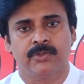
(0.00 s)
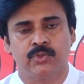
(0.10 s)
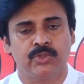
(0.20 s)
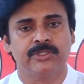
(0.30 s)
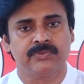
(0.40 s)

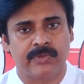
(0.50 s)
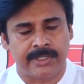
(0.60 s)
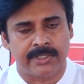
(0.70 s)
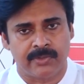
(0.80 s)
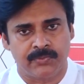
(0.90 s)
During these
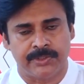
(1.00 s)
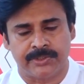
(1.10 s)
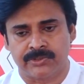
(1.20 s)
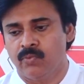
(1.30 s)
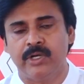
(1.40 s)
1.5
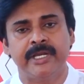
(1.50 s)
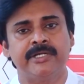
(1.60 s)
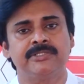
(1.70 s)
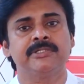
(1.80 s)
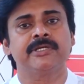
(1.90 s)
years, world
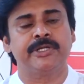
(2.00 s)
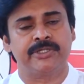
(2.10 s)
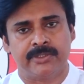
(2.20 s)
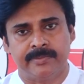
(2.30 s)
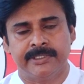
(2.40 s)
had seen a
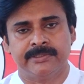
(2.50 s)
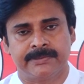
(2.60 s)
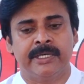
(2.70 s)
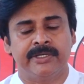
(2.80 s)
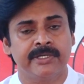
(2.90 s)
great
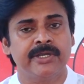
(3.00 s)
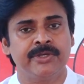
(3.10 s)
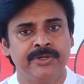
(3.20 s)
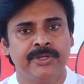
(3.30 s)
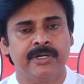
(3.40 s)
turbulence.
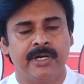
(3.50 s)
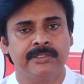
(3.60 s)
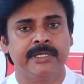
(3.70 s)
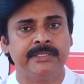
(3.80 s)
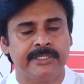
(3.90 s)
Regarding India, all
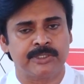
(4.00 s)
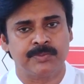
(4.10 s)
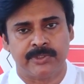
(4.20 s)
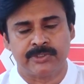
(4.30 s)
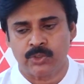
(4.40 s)
the health
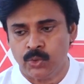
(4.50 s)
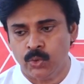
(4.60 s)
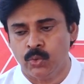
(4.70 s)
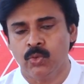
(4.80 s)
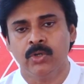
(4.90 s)
experts
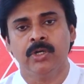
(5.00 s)
who